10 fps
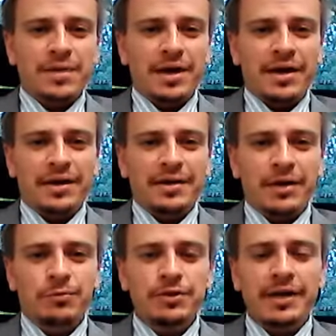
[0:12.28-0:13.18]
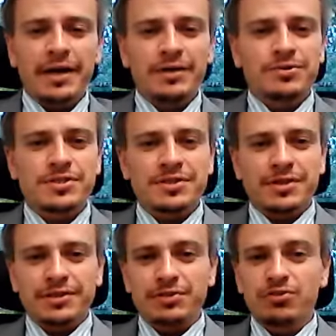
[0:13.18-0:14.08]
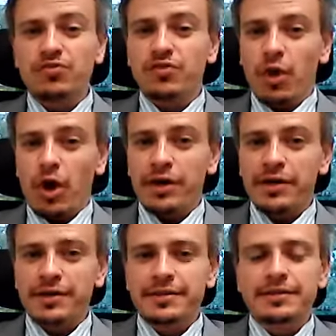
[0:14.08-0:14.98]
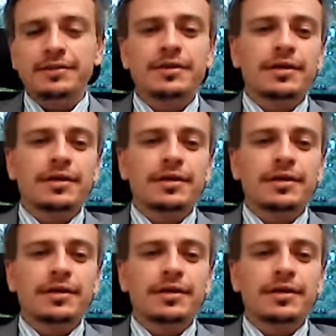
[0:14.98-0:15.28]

And I would like to start a new blog here